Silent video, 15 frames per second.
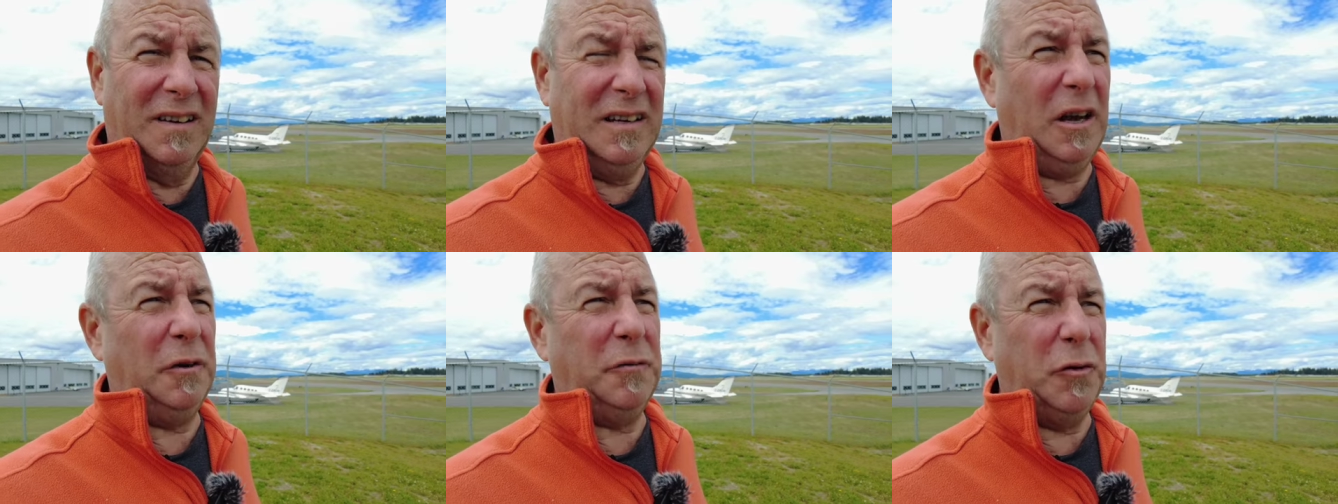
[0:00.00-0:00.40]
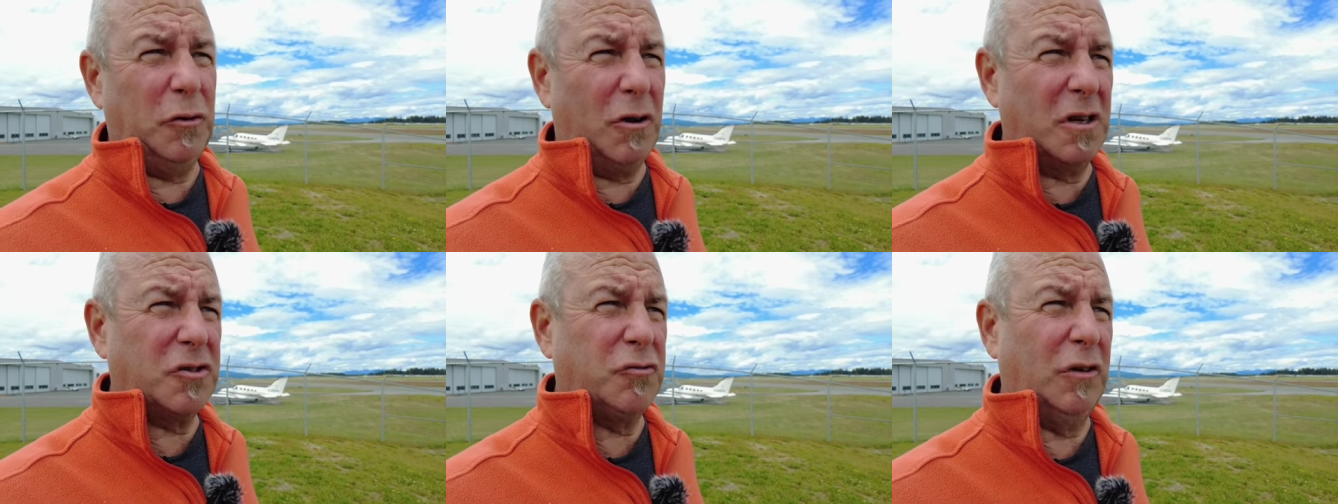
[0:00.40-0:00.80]
Now, if
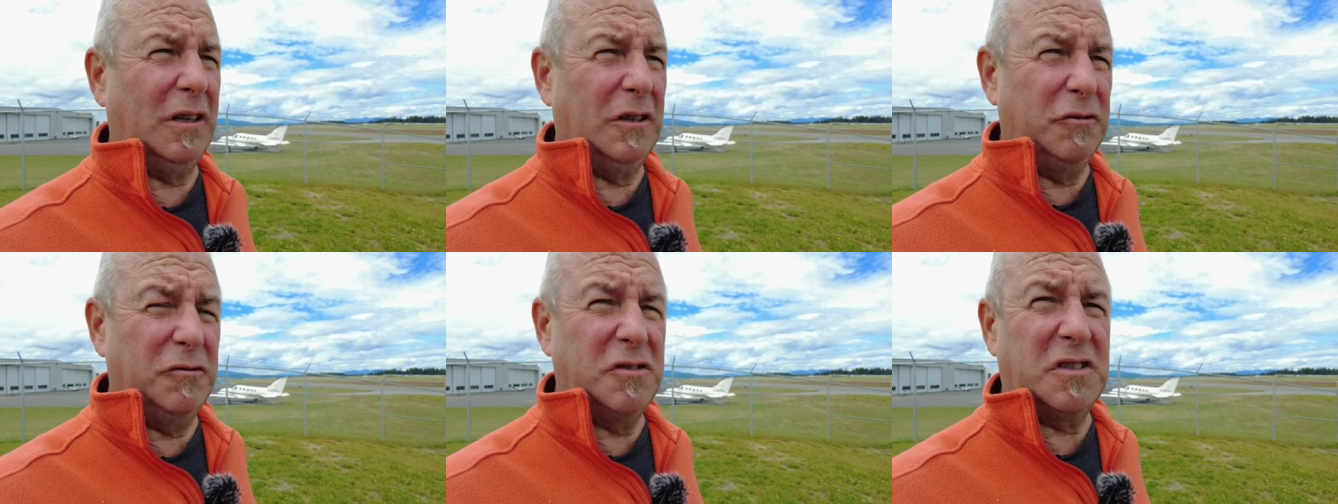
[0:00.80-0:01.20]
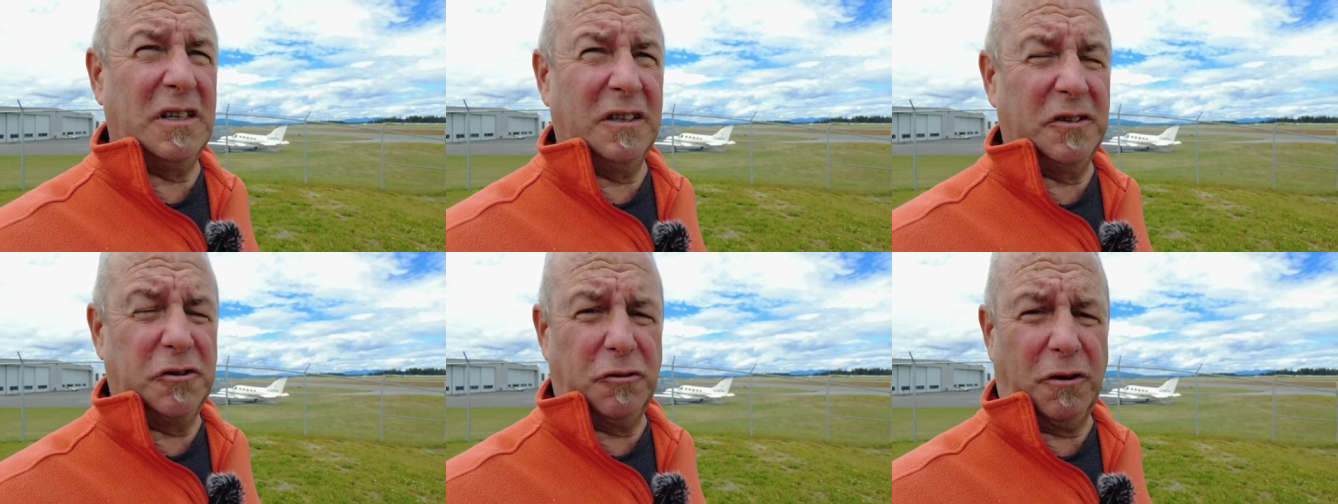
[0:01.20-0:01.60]
you're Australia, New
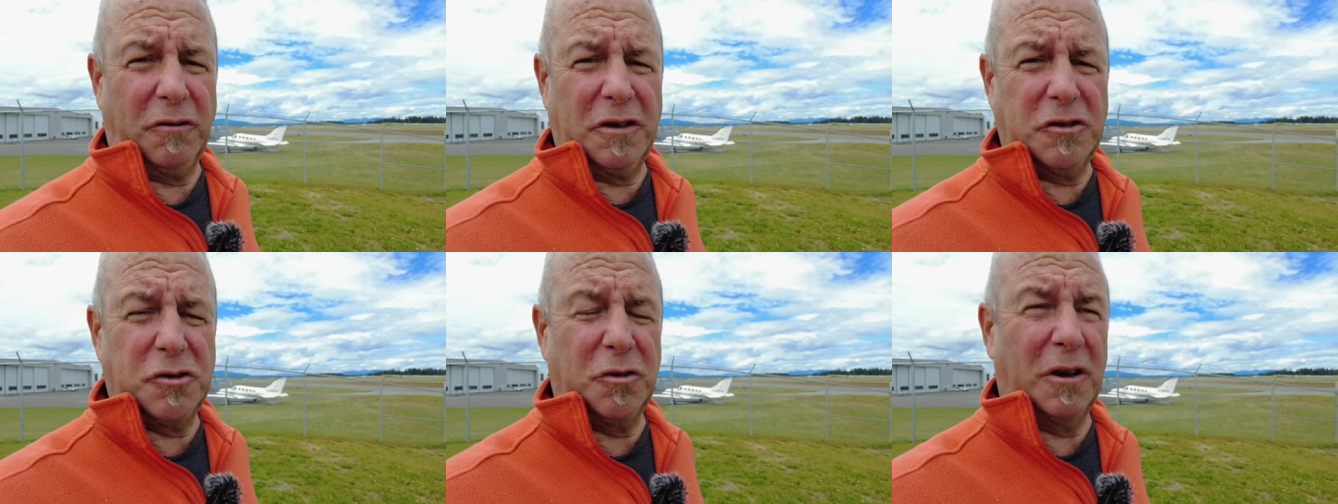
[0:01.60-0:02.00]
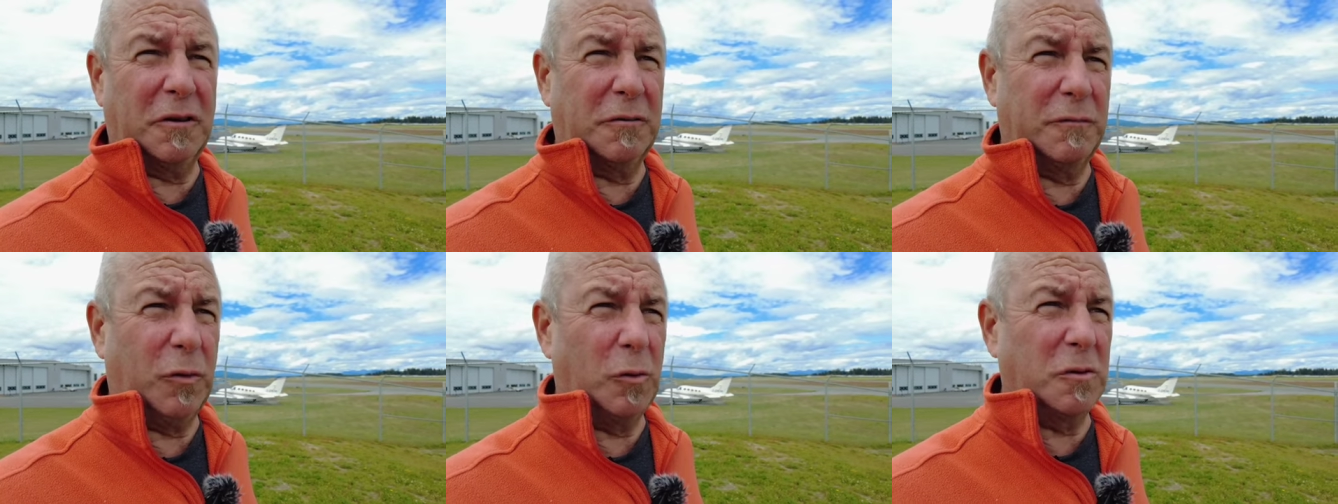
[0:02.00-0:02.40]
Zealand, you're already
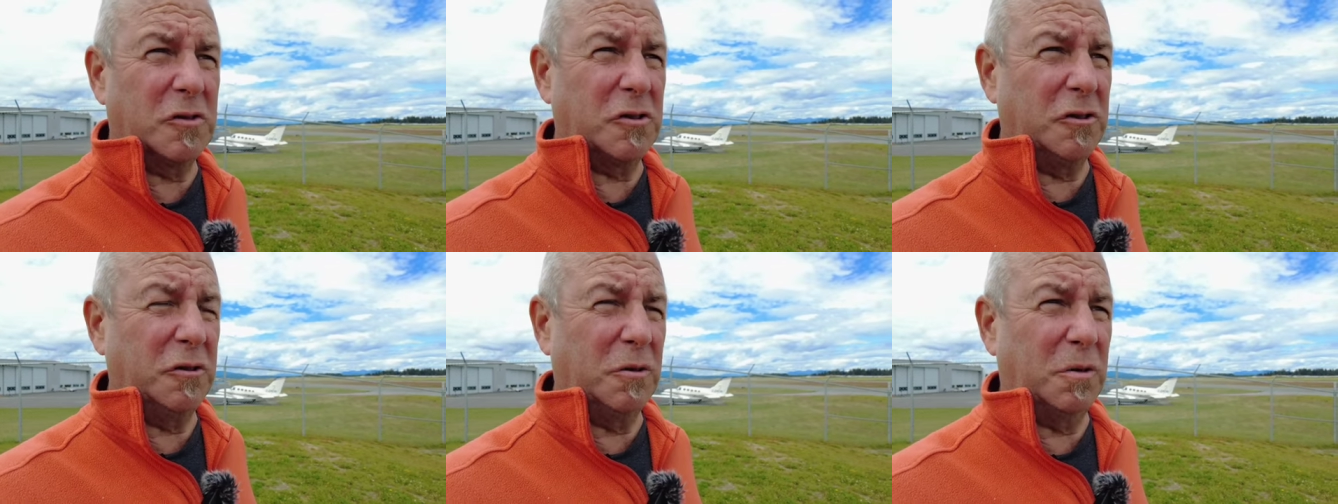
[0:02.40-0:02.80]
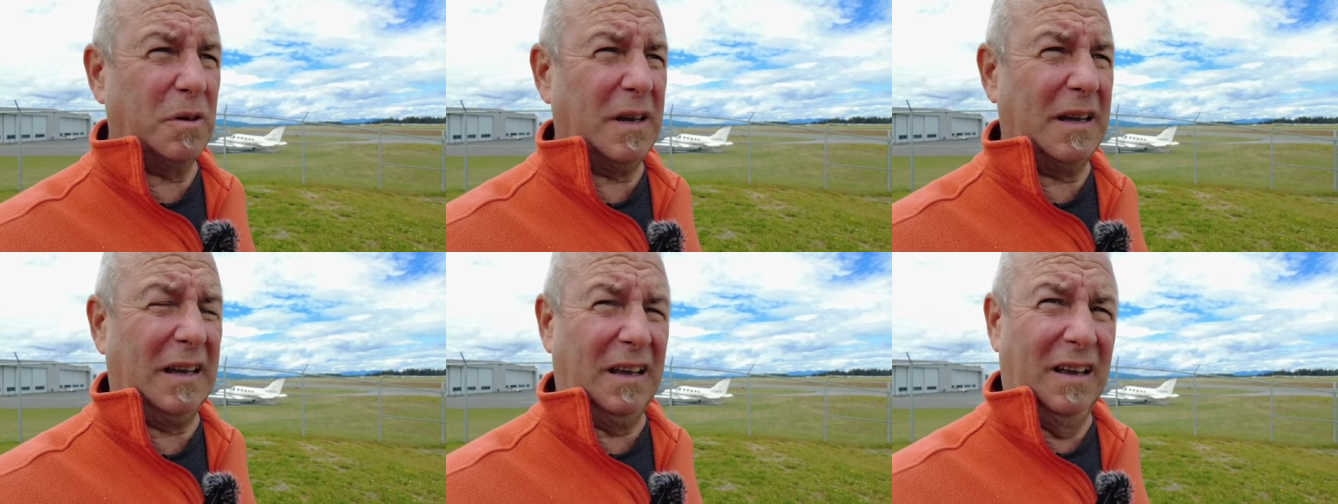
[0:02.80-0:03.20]
200 volts, so you're
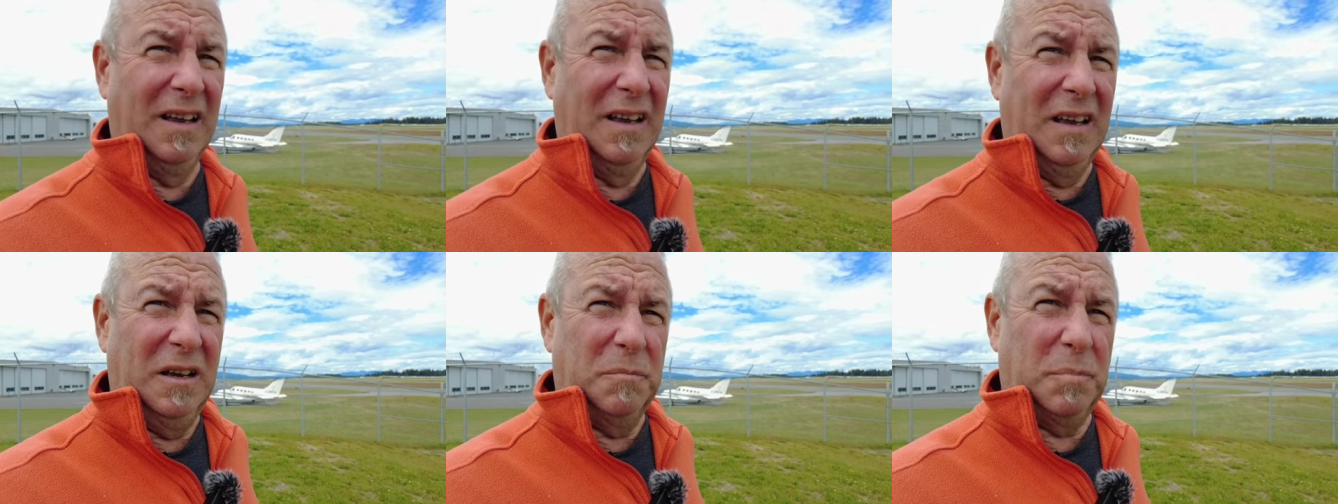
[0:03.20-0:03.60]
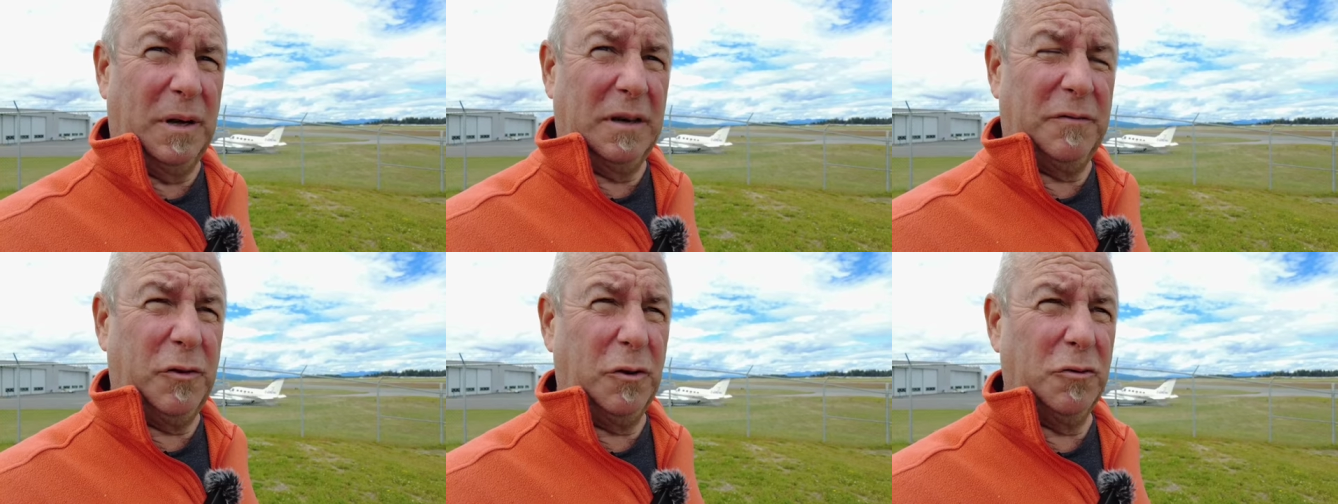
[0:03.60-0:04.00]
okay.
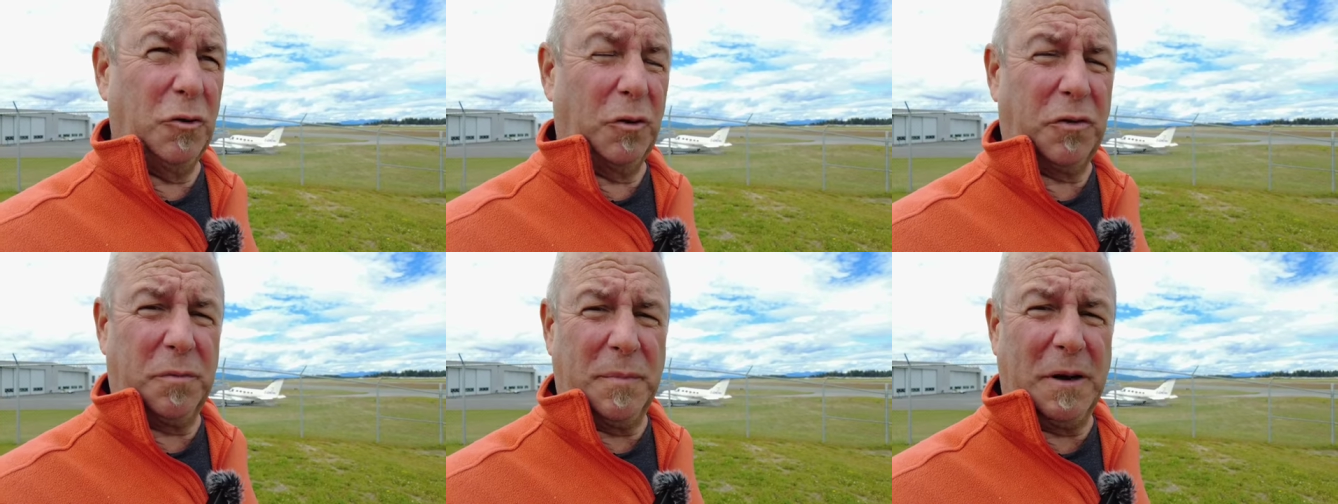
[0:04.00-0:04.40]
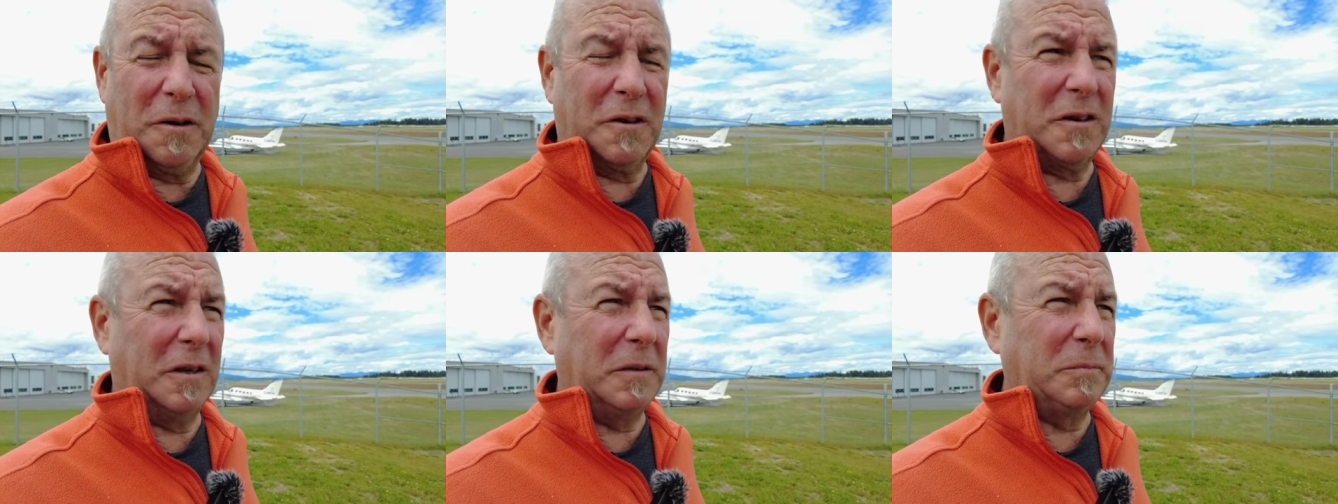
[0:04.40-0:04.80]
But if you're North
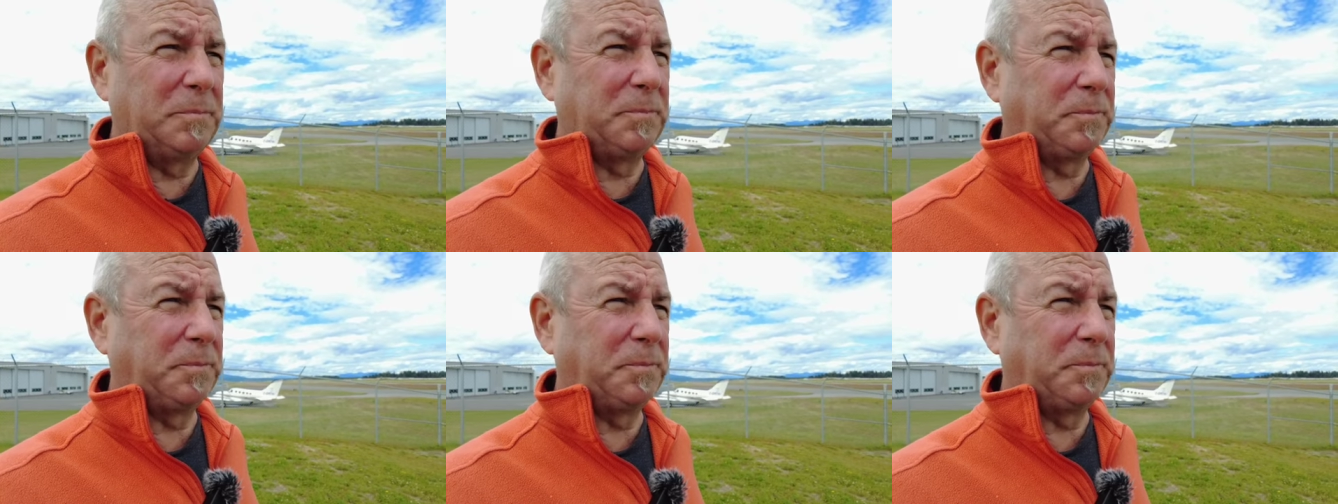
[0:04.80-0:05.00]
America,